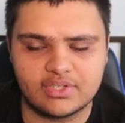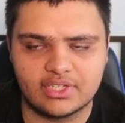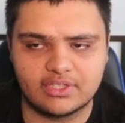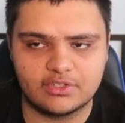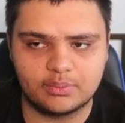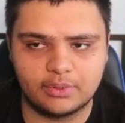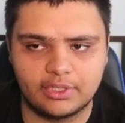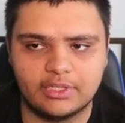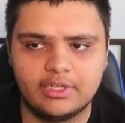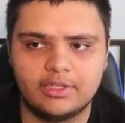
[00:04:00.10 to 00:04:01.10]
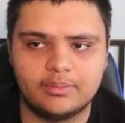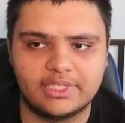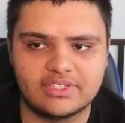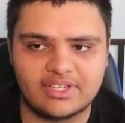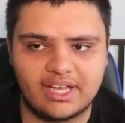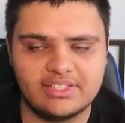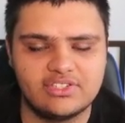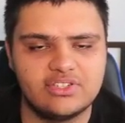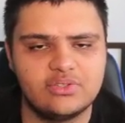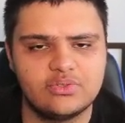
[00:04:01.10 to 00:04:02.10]
at this point, because
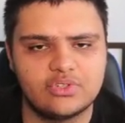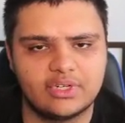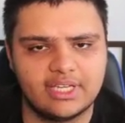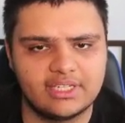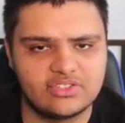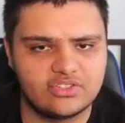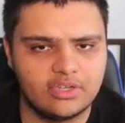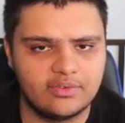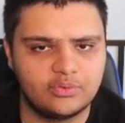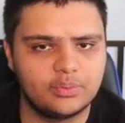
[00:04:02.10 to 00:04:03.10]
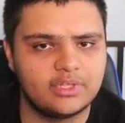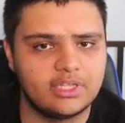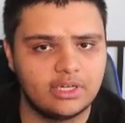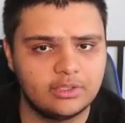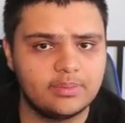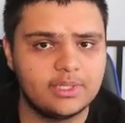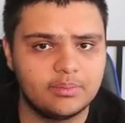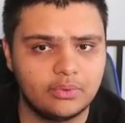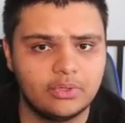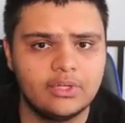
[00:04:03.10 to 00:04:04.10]
ICUs are getting stuffed with young
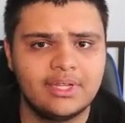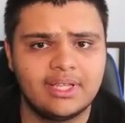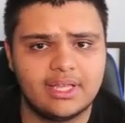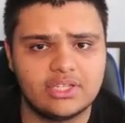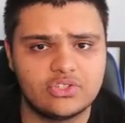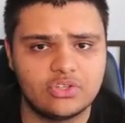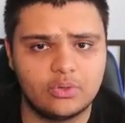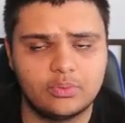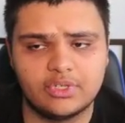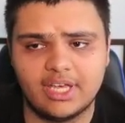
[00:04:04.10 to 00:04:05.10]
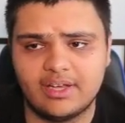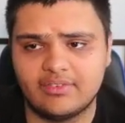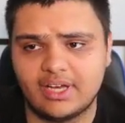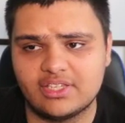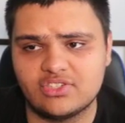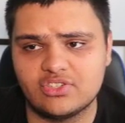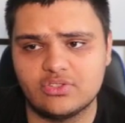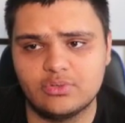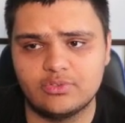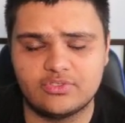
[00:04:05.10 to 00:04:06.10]
people. And so when you have
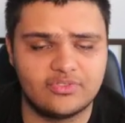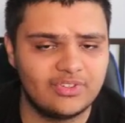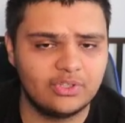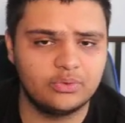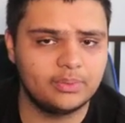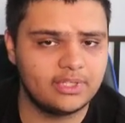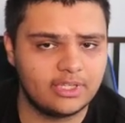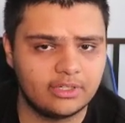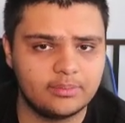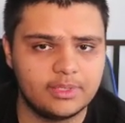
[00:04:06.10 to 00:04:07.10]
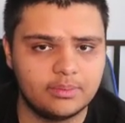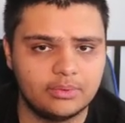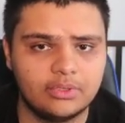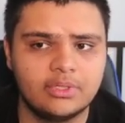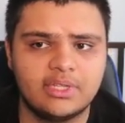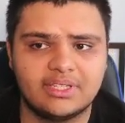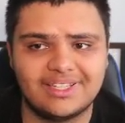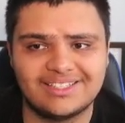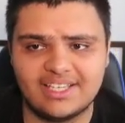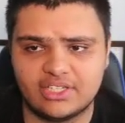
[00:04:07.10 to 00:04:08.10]
ICUs filled with young people,
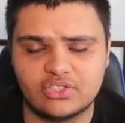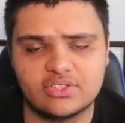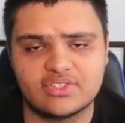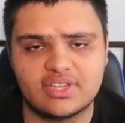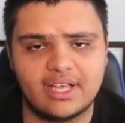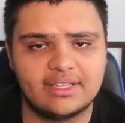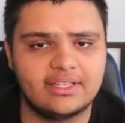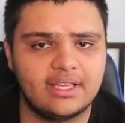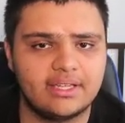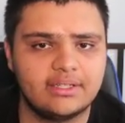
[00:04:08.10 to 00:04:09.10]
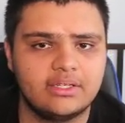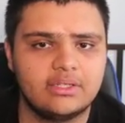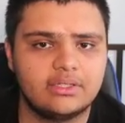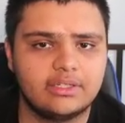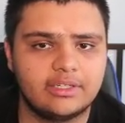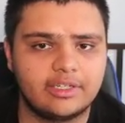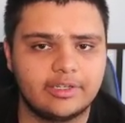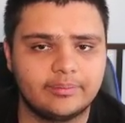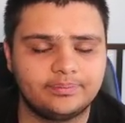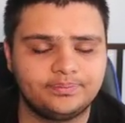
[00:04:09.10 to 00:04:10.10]
that's actually a sign that
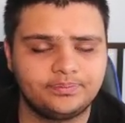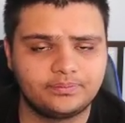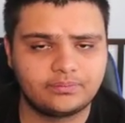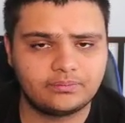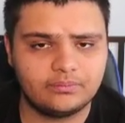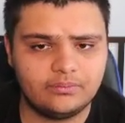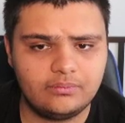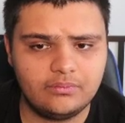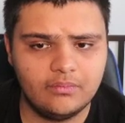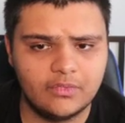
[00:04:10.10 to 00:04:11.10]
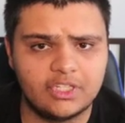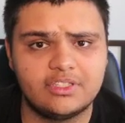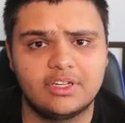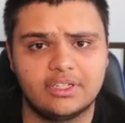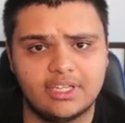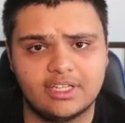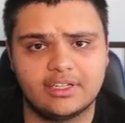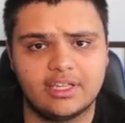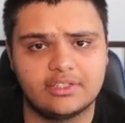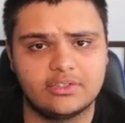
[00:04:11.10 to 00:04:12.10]
young
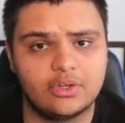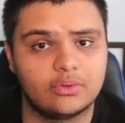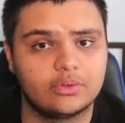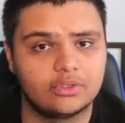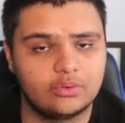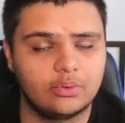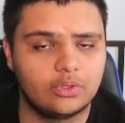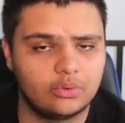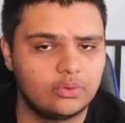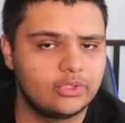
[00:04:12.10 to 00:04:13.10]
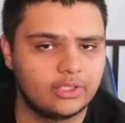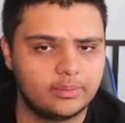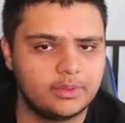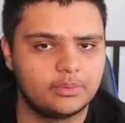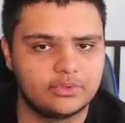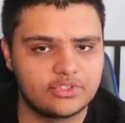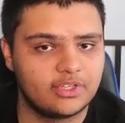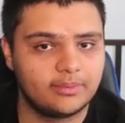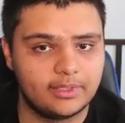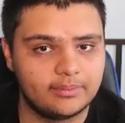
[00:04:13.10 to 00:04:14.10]
and you know, quote-unquote young people,
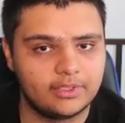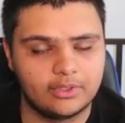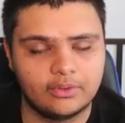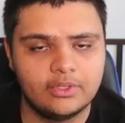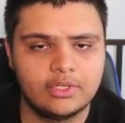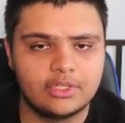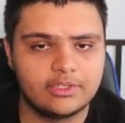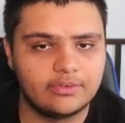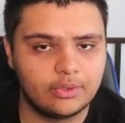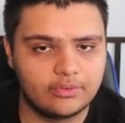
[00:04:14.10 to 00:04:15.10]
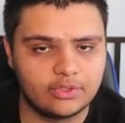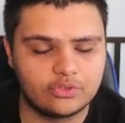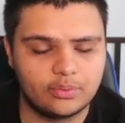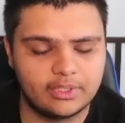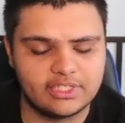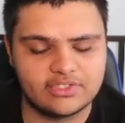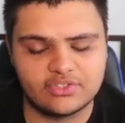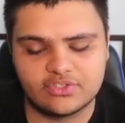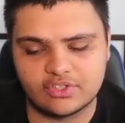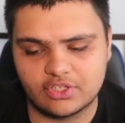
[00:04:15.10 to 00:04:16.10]
some of them, you know, even over their 20s
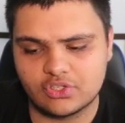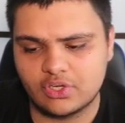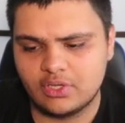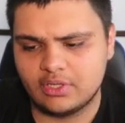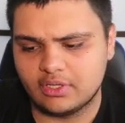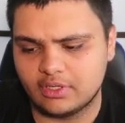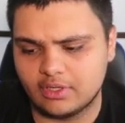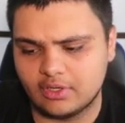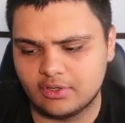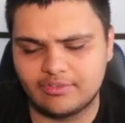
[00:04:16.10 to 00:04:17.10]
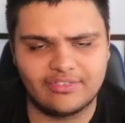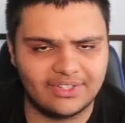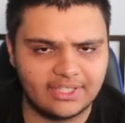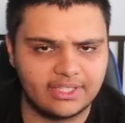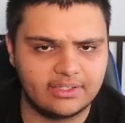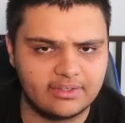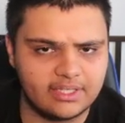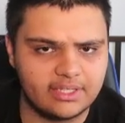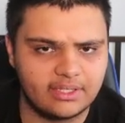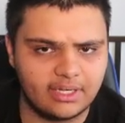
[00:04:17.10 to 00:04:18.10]
and such, are filling
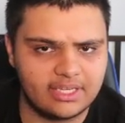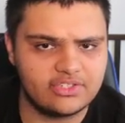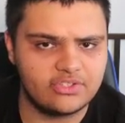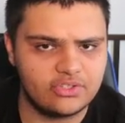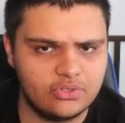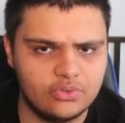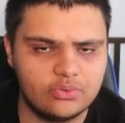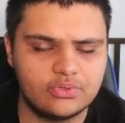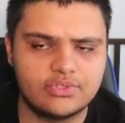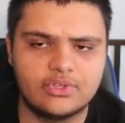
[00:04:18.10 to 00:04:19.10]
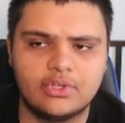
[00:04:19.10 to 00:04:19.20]
the ICUs.